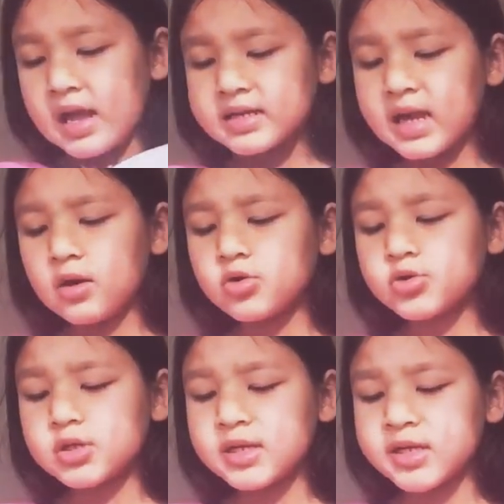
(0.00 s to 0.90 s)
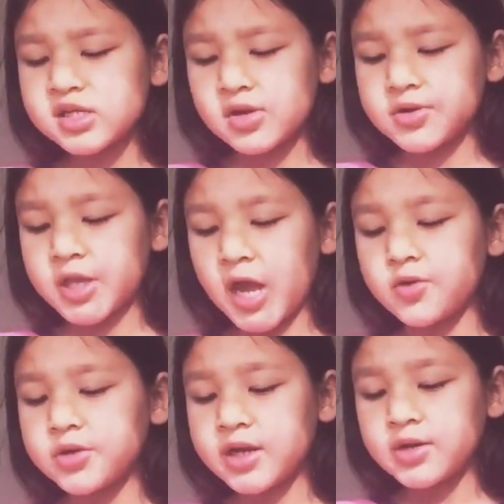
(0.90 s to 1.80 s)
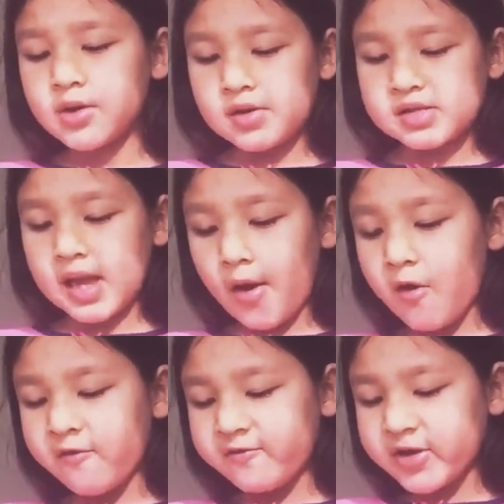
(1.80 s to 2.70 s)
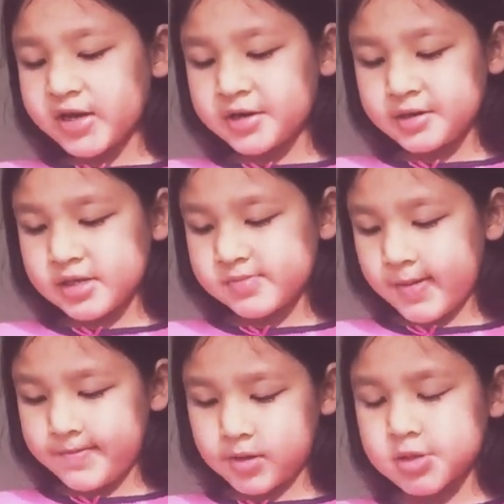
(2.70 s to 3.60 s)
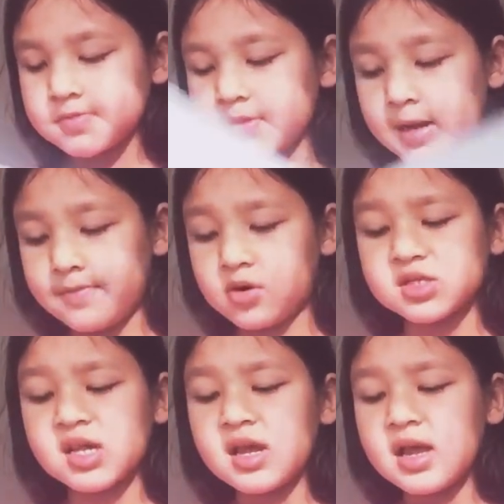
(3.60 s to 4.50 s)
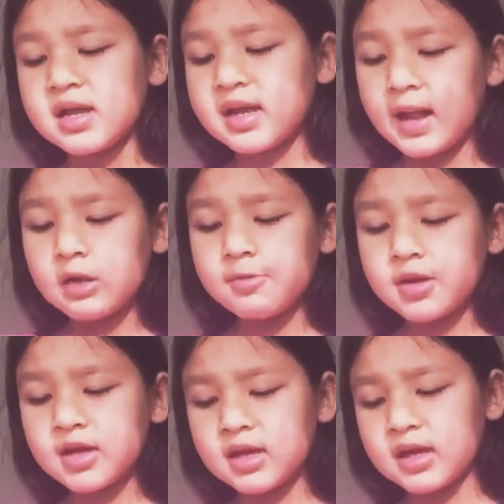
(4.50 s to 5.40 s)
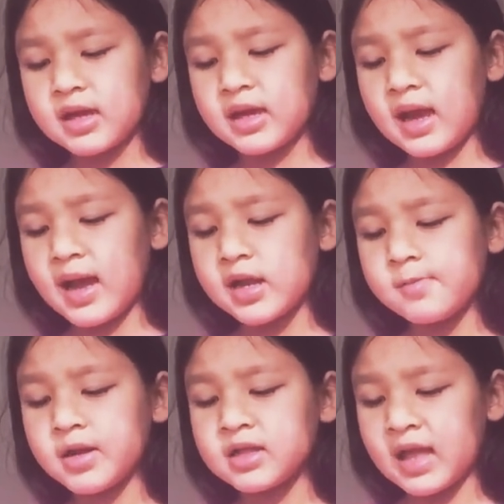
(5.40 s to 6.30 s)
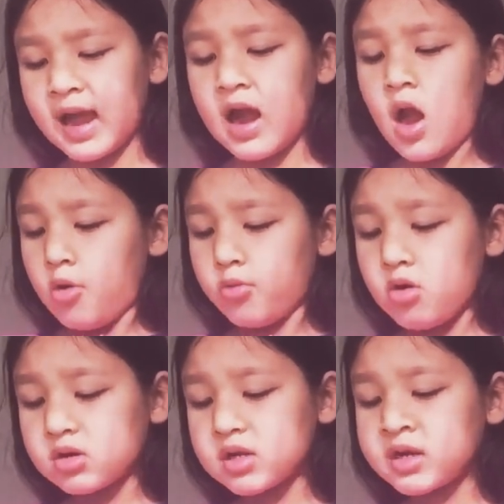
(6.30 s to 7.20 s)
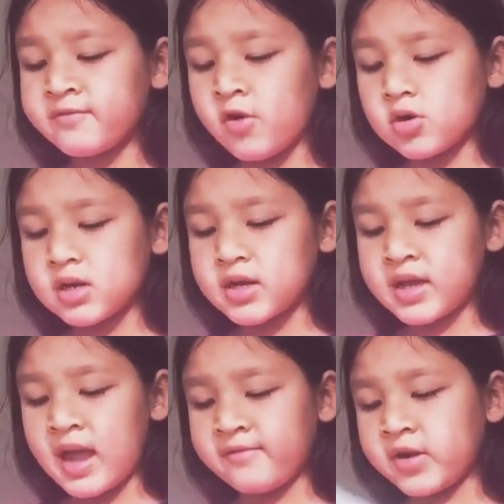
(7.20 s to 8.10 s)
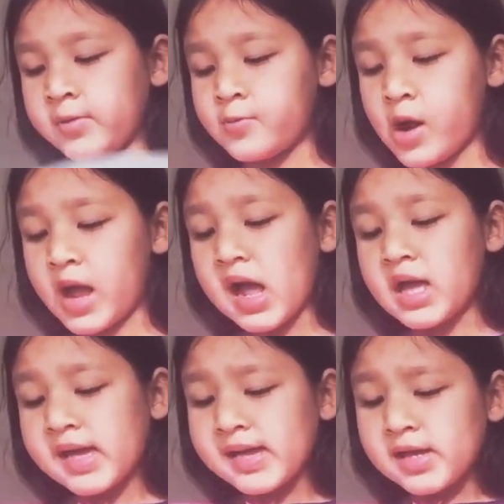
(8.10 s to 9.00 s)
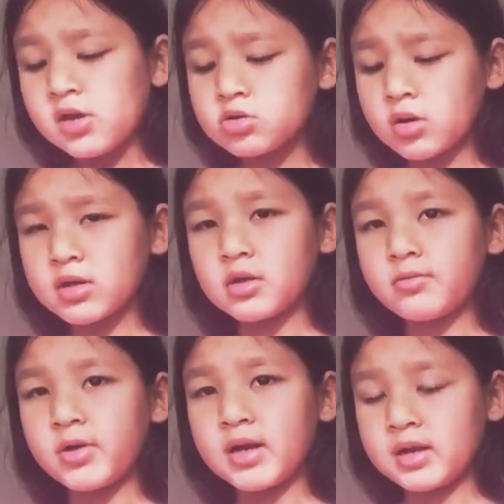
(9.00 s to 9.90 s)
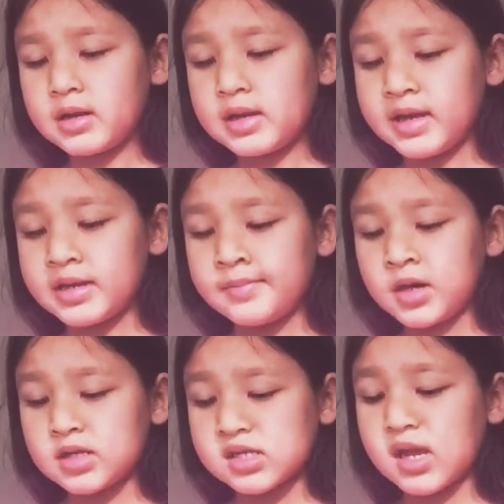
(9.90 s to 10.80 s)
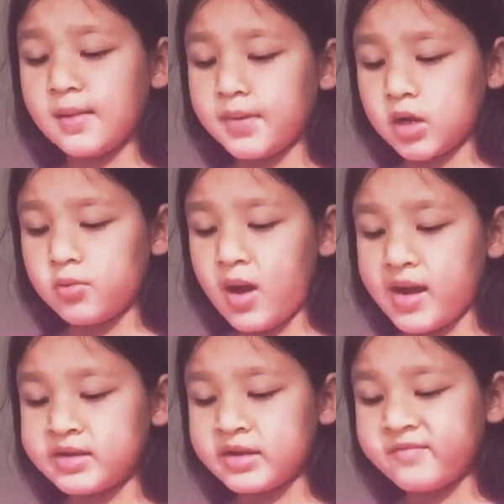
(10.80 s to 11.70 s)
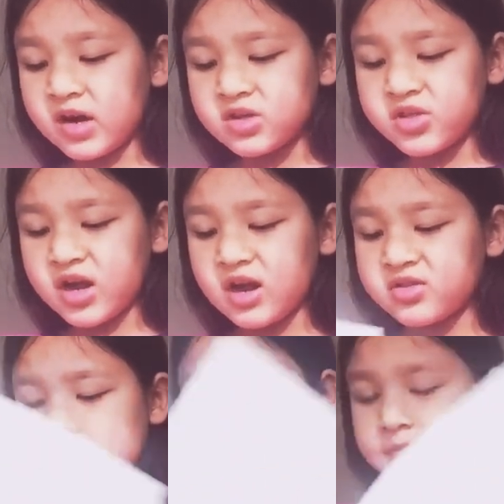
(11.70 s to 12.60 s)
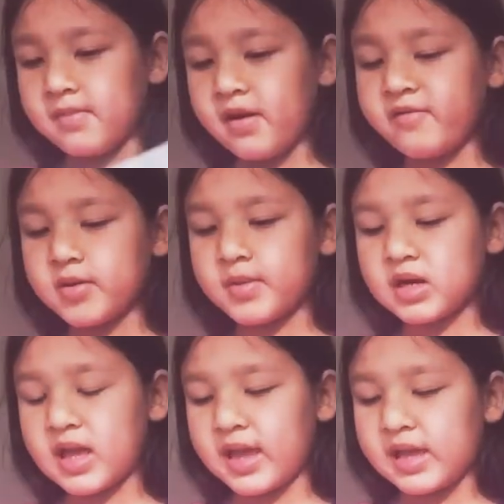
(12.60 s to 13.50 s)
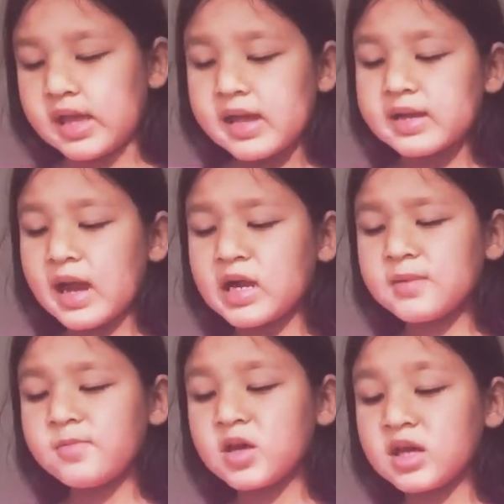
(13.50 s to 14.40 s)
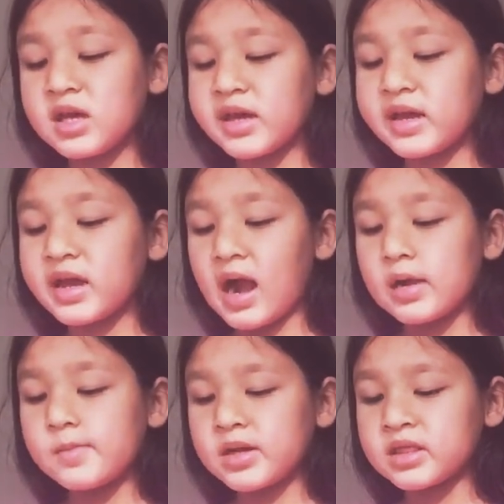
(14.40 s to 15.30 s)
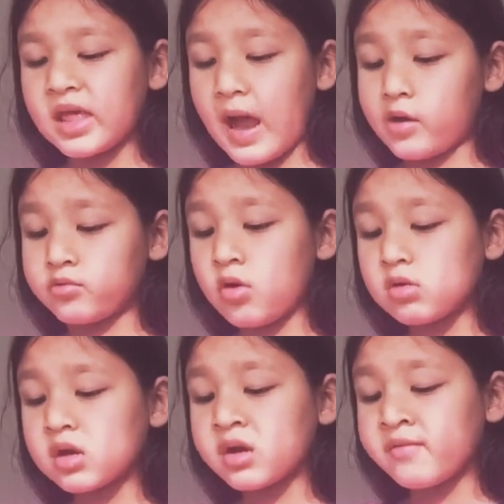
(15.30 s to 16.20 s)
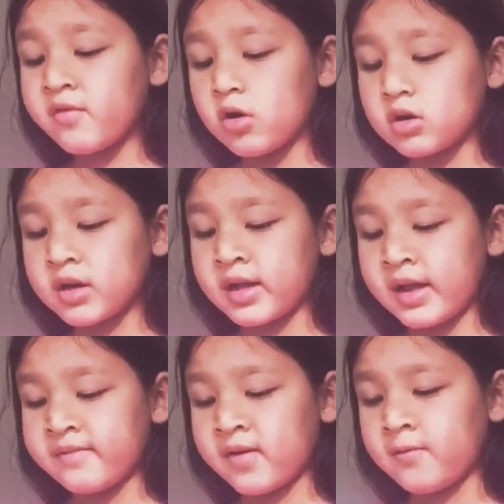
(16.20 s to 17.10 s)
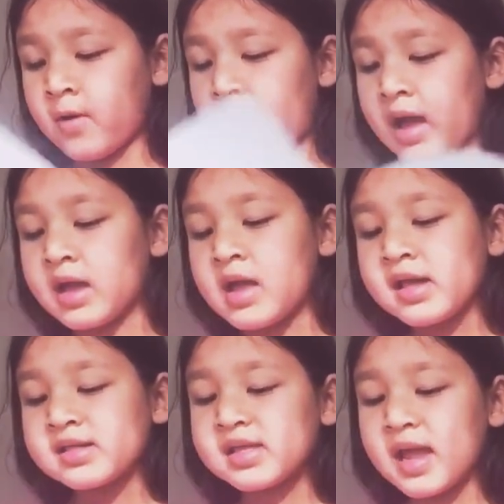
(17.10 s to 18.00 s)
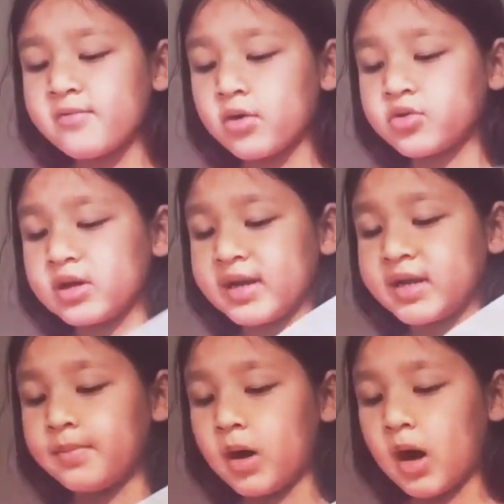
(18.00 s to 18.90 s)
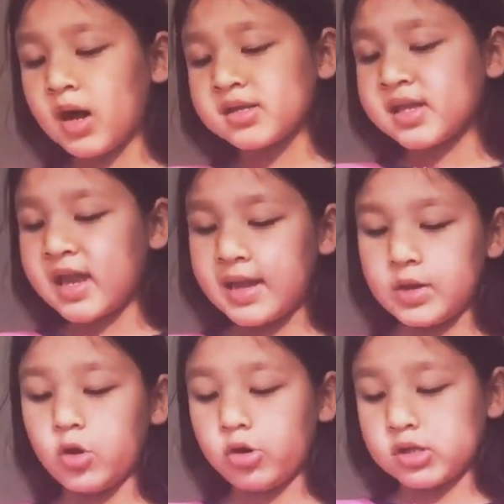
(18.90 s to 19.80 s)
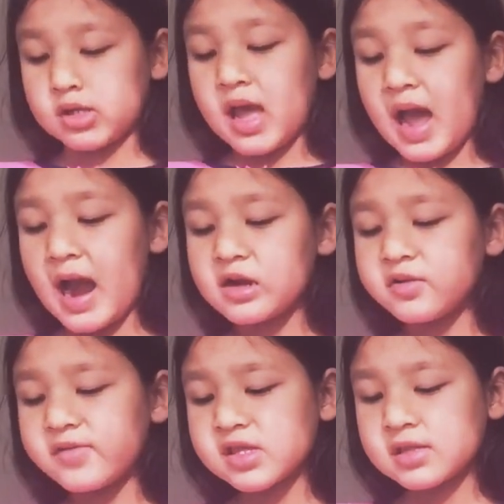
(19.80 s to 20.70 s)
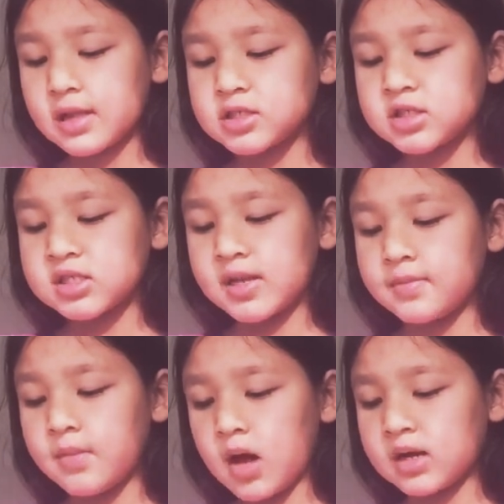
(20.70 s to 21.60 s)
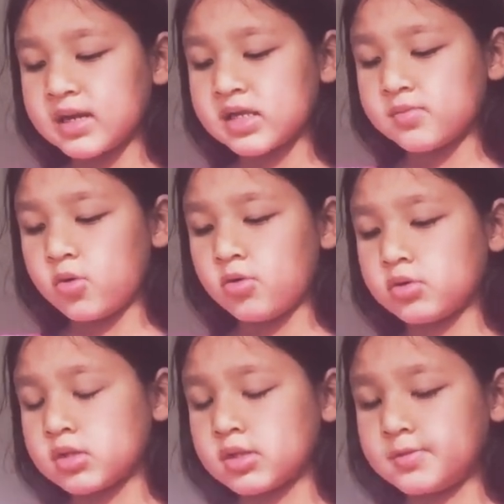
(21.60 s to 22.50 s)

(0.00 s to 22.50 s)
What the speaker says: Down called the leader, so tangled in knots that off in a hurry sped bottomly pots. Galloping here, galloping there. Rock-looking everywhere. Hill cried the leader, but skipping away. To follow the others went Muffin and Clay. Galloping here, galloping there. Rock-looking everywhere. Stay, roared the leader, but husky and hoarse. Out of his clutches slipped Mercury's maws.